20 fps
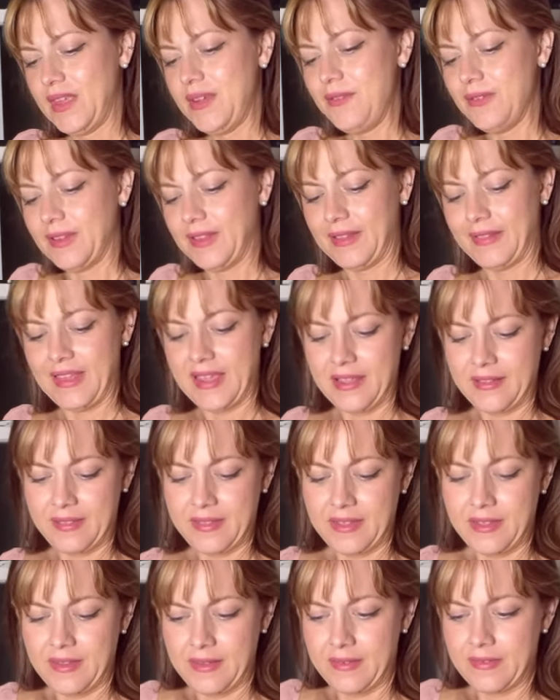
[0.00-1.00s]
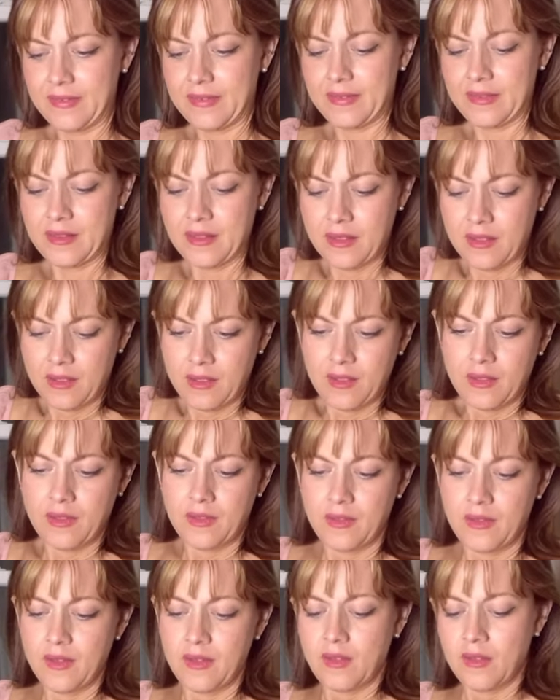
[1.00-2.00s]
I really like these.
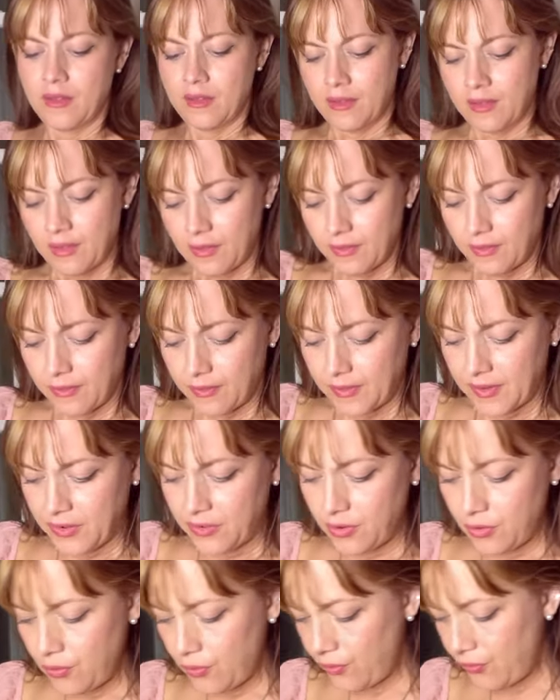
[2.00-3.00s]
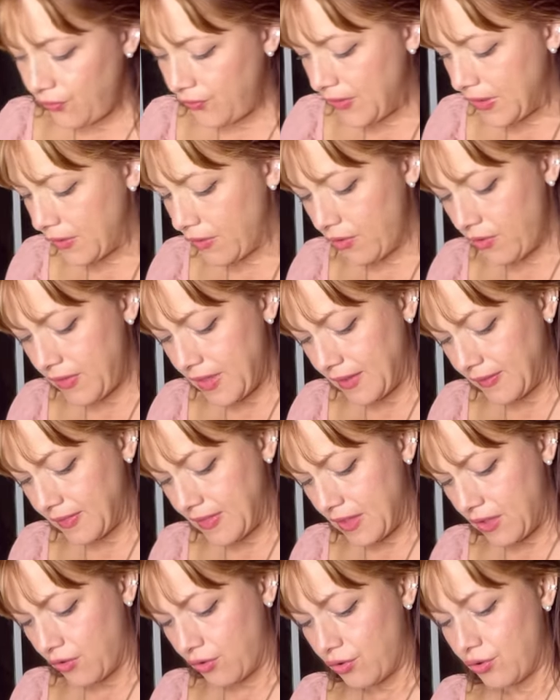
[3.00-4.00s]
They do feel like
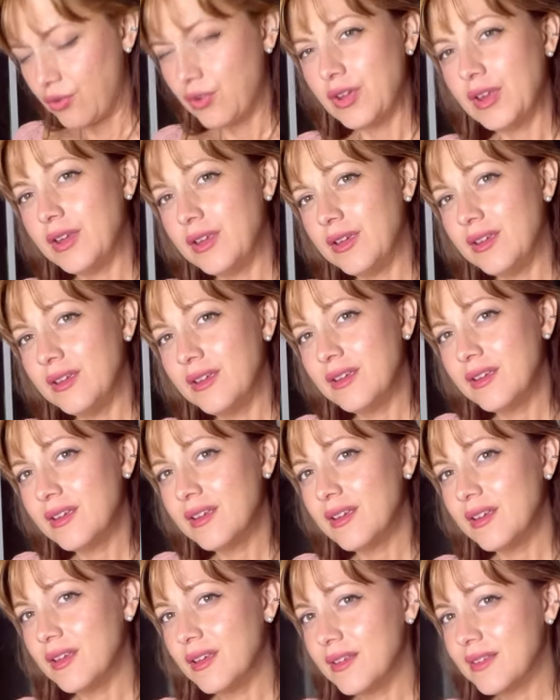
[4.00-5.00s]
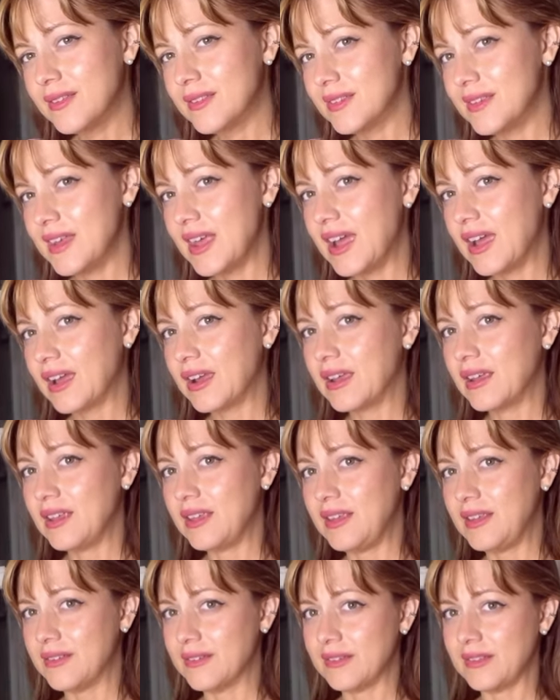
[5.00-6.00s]
they could snag
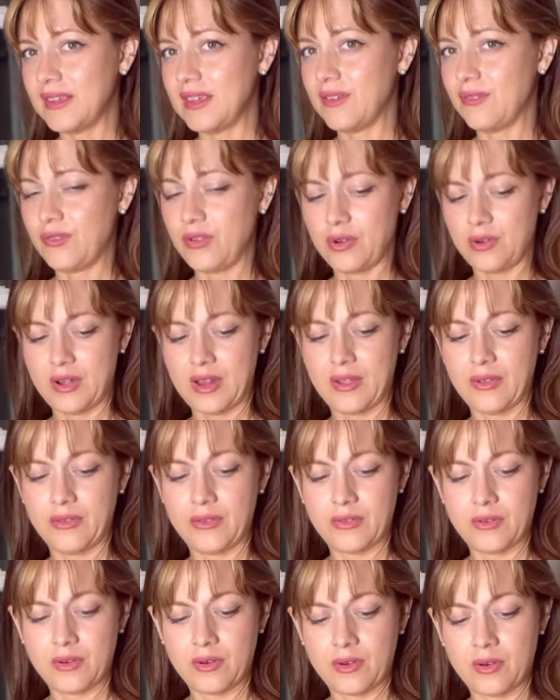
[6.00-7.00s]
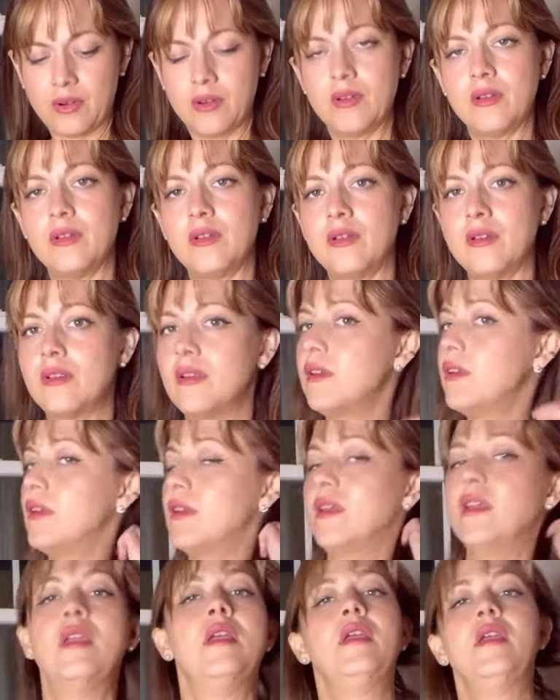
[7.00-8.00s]
easily if your nails are
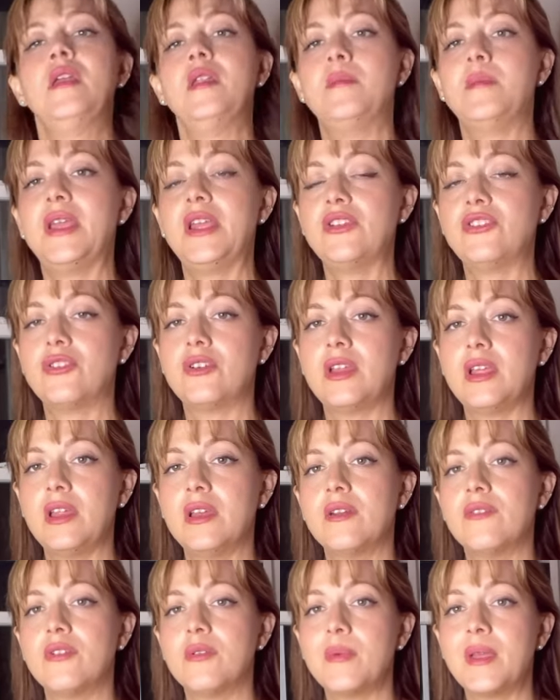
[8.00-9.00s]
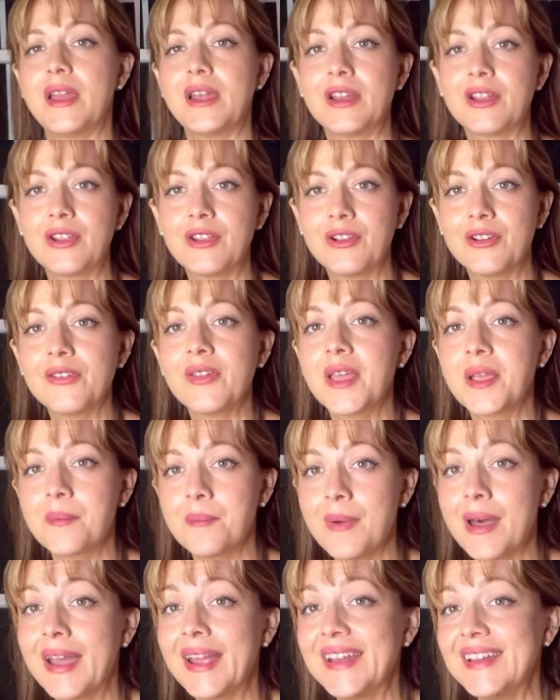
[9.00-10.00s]
in major need of a manicure like
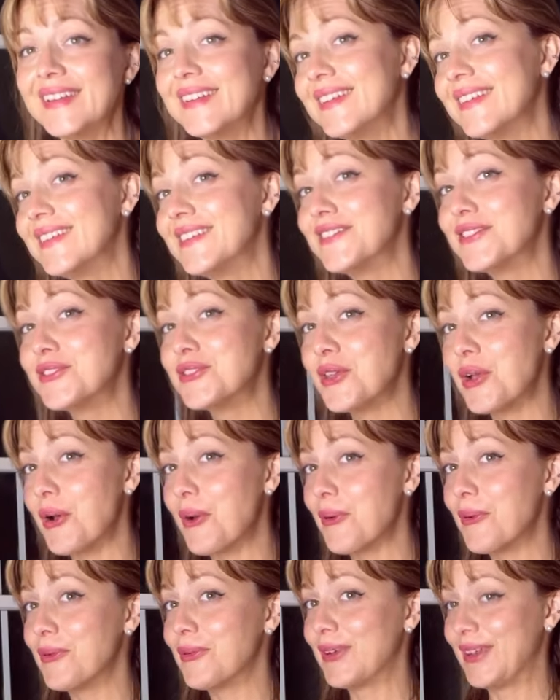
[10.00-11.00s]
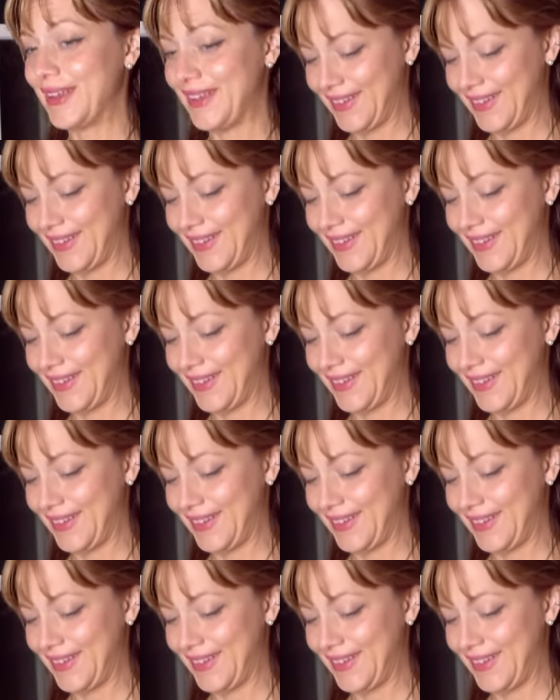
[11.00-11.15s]
mine. So